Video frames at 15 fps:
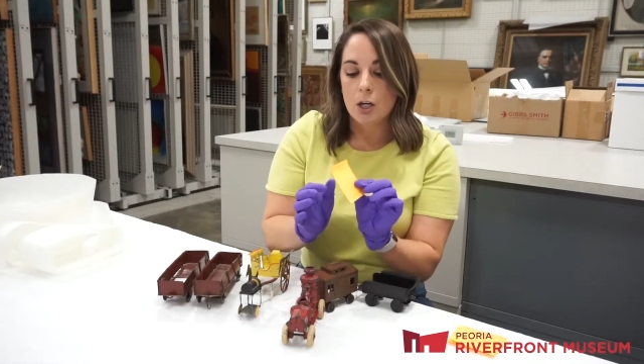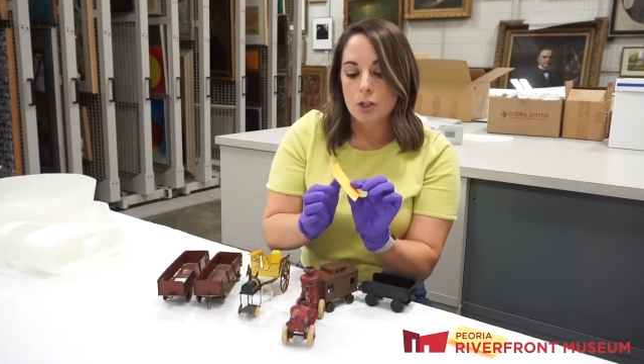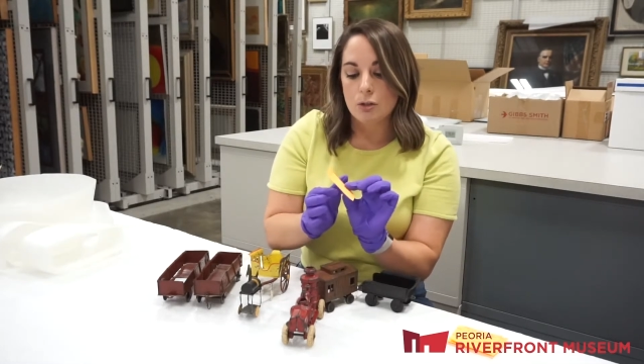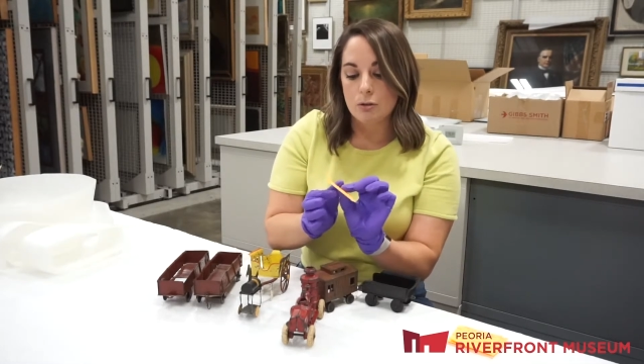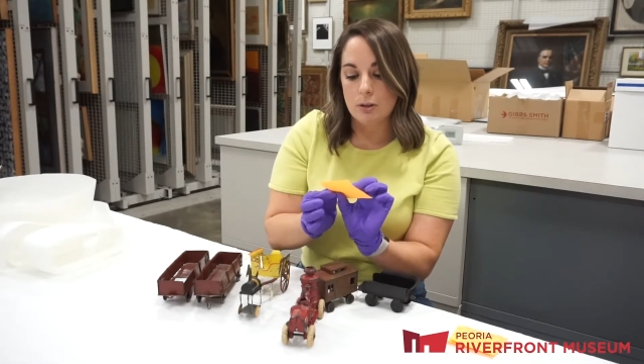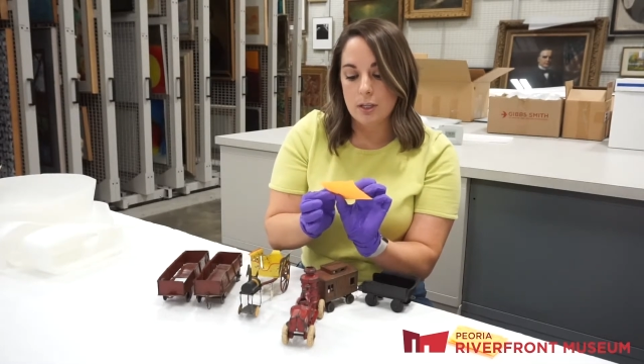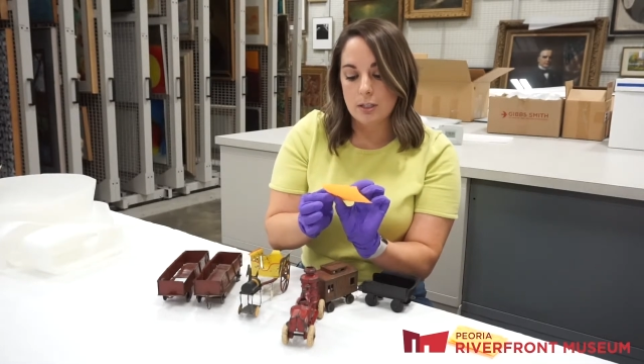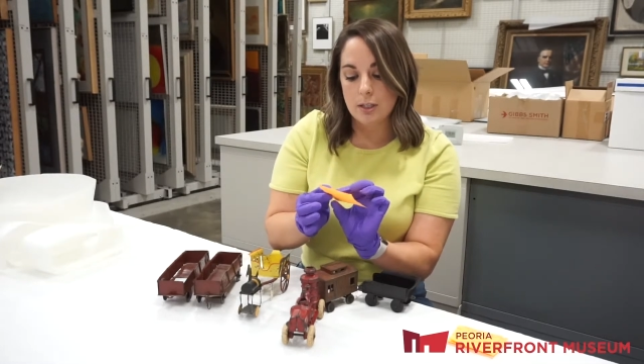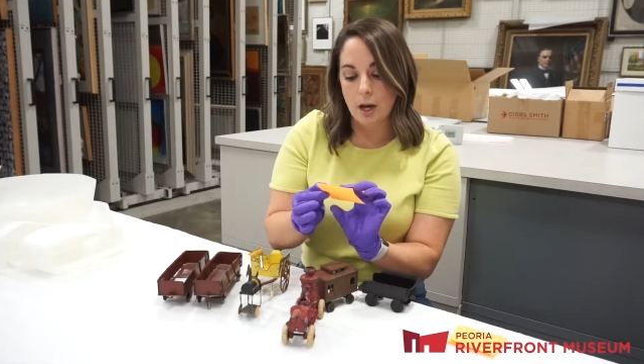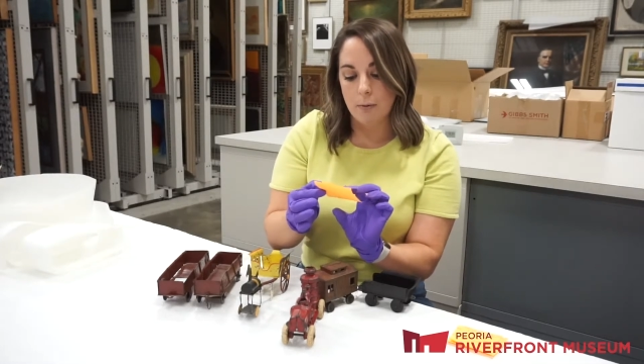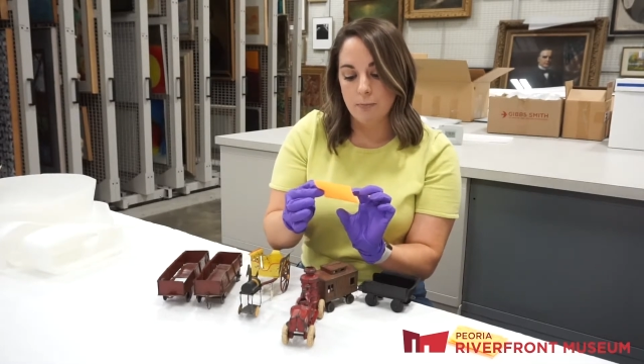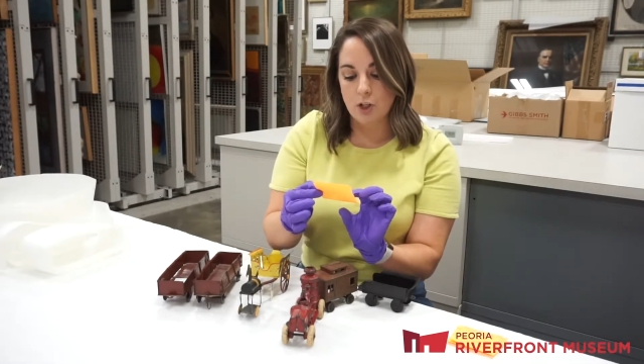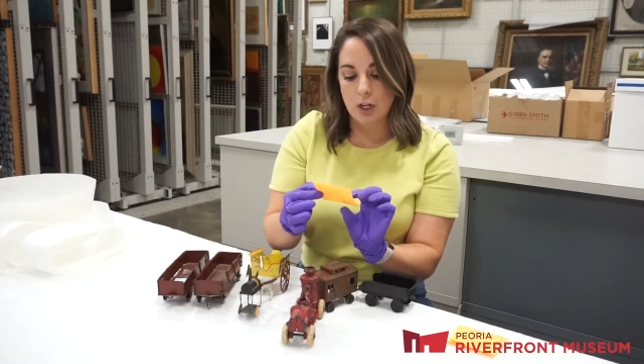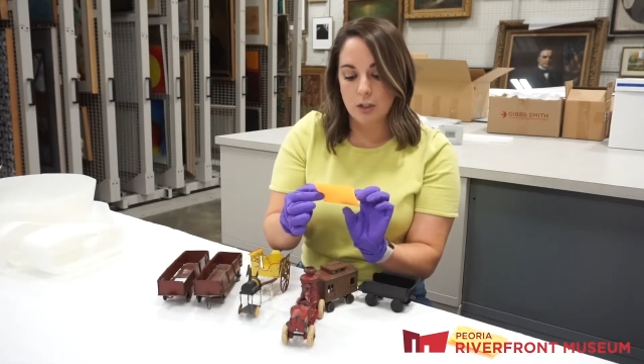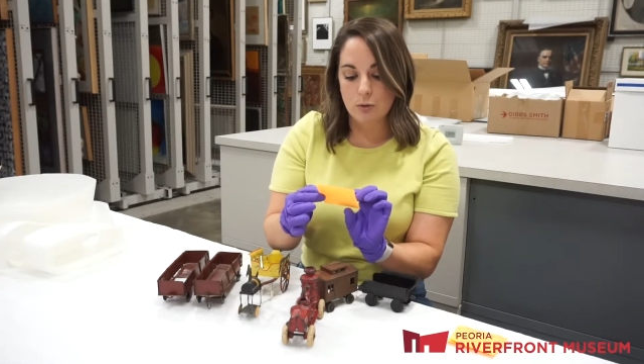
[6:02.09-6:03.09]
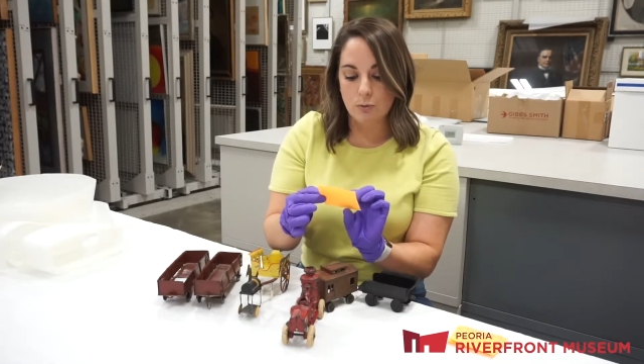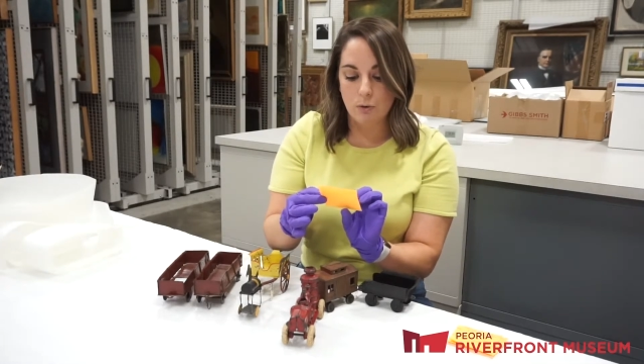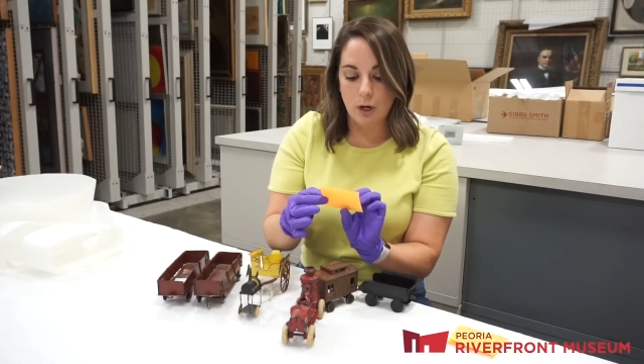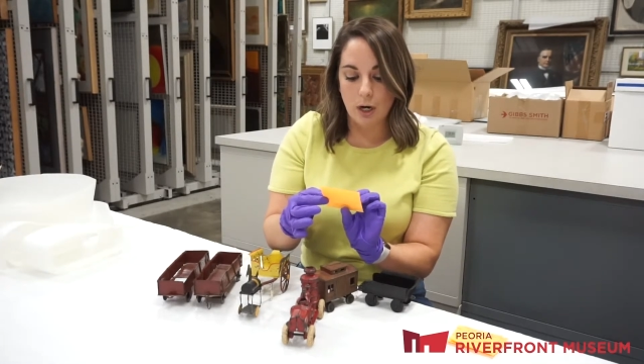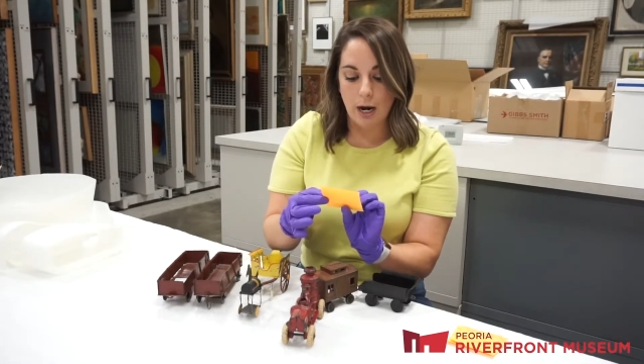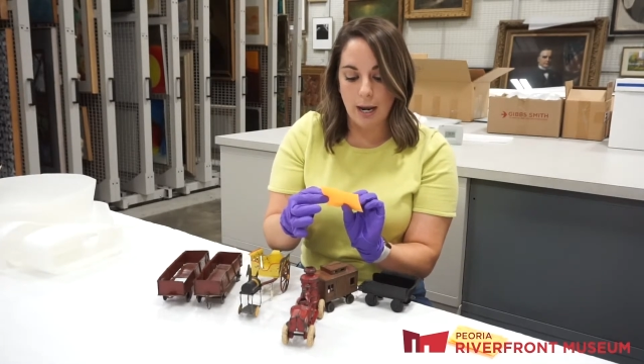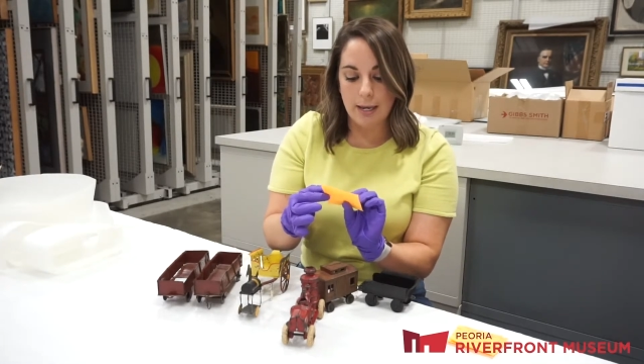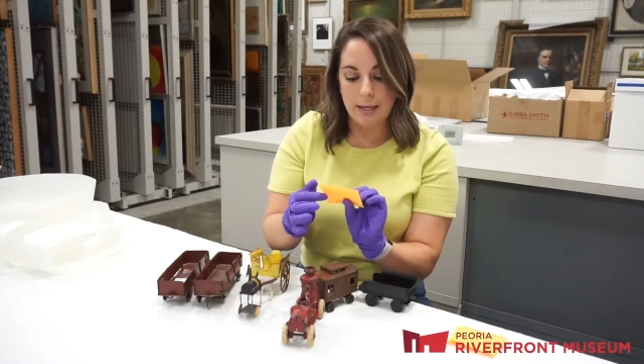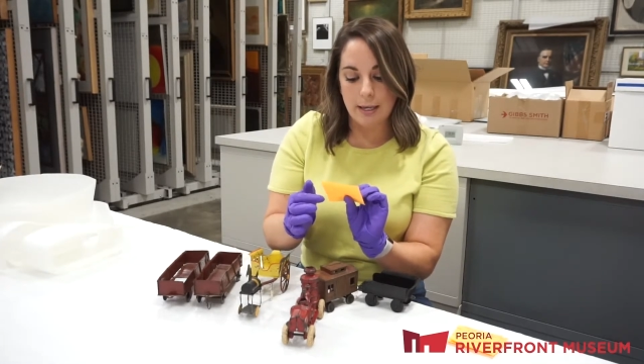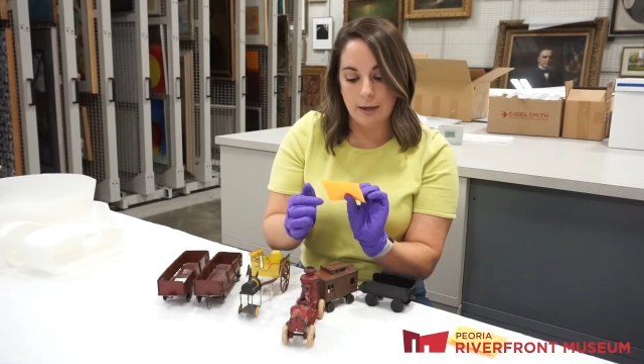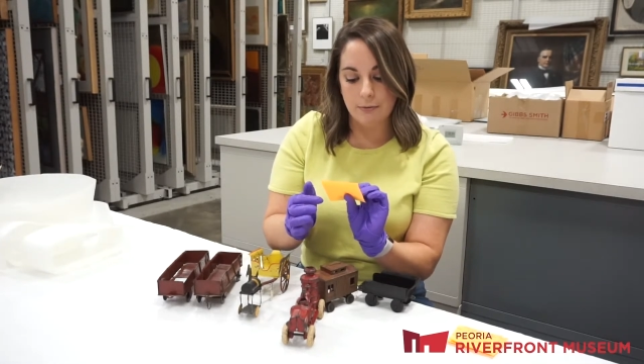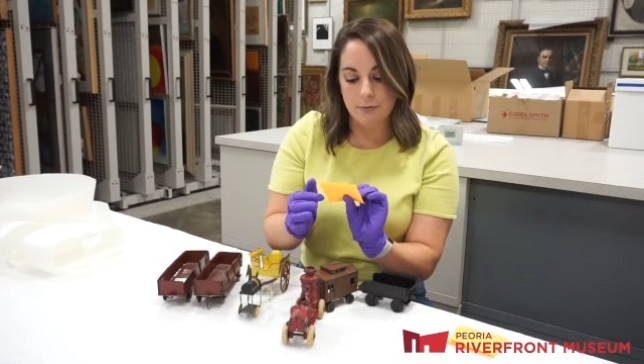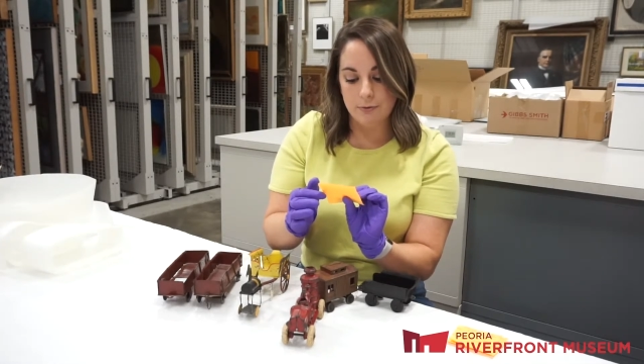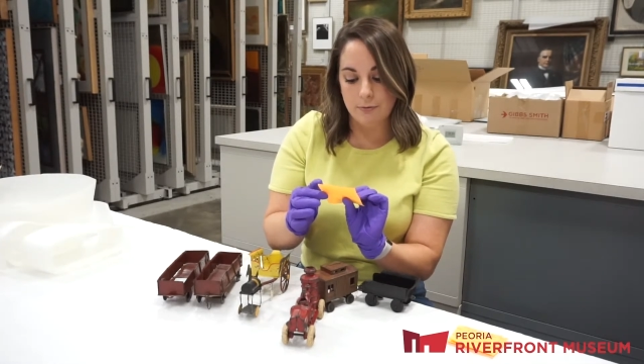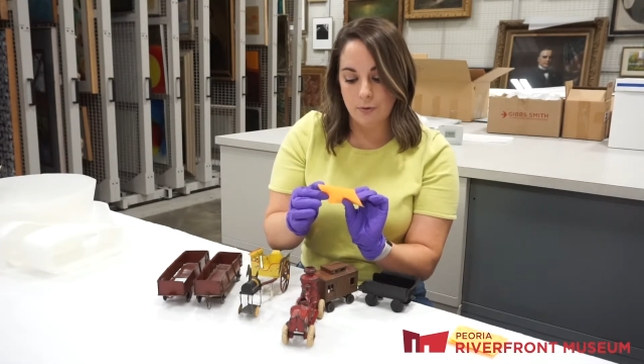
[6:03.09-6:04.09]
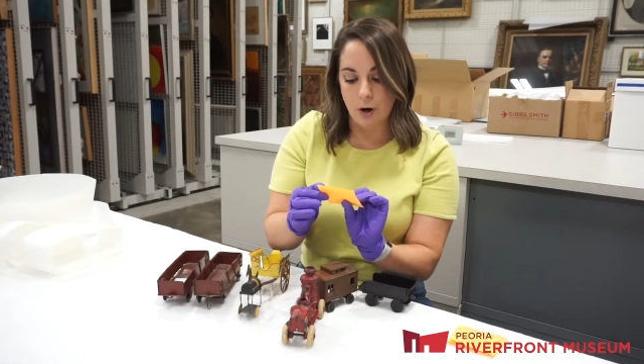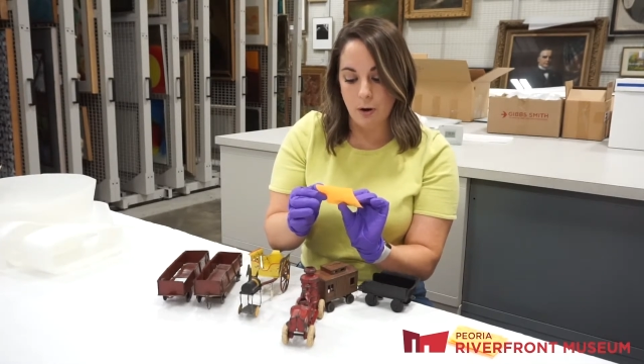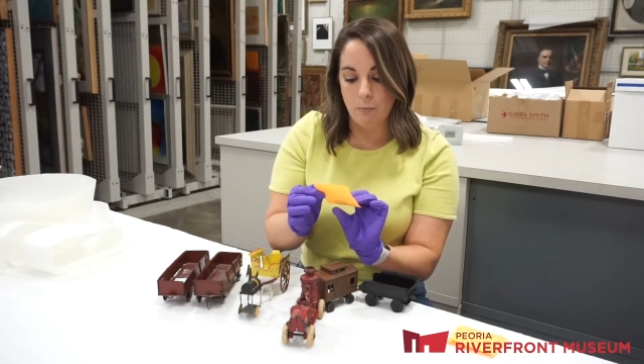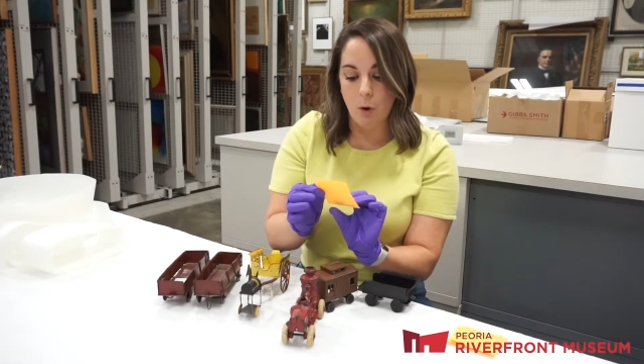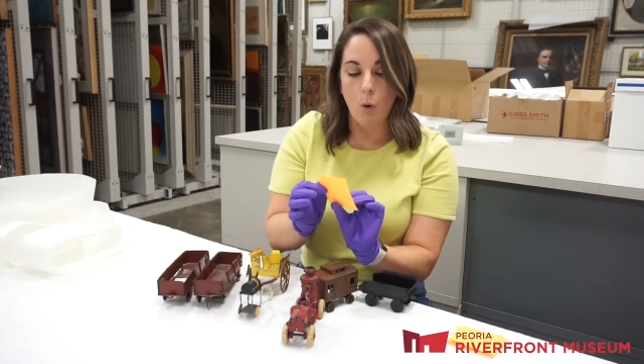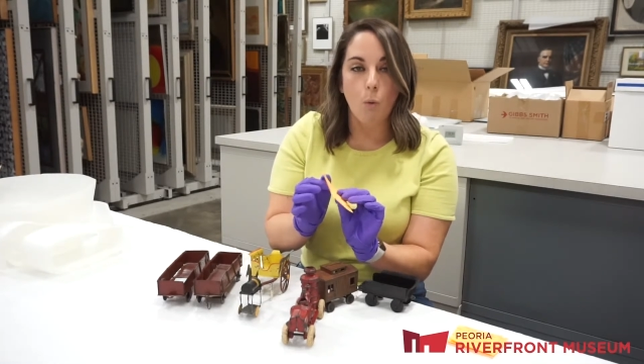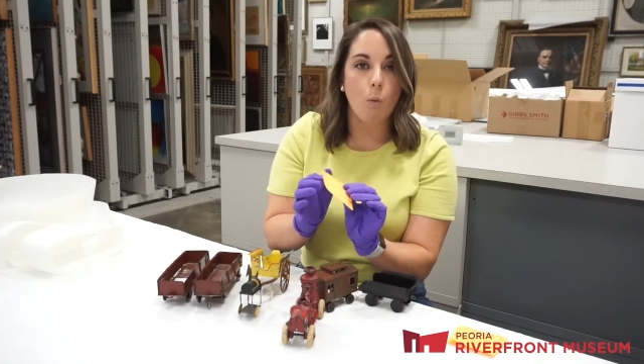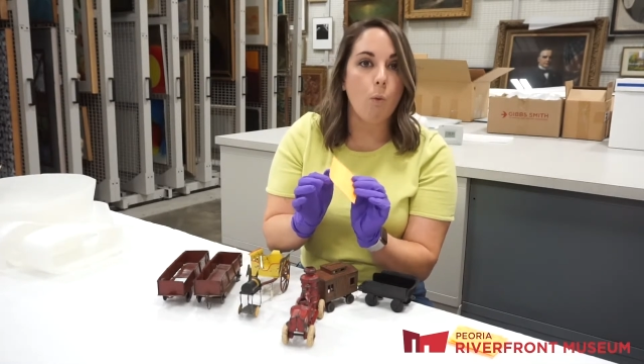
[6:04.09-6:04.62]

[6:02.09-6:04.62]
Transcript: So these objects were a gift from